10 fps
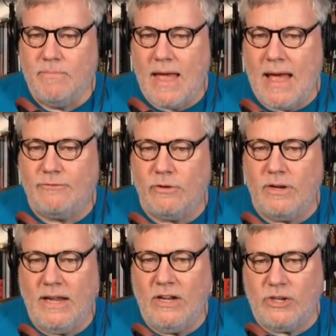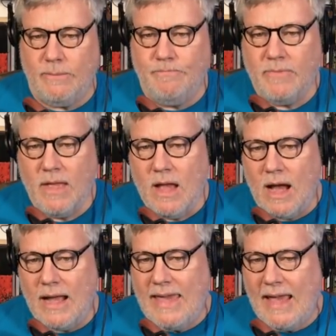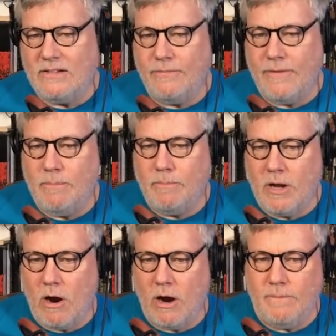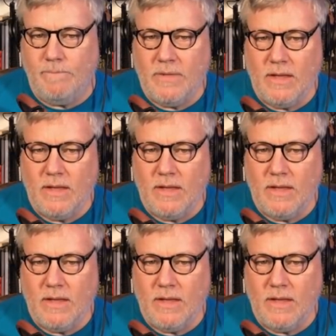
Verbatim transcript: After Icheb, I can't defend Picard.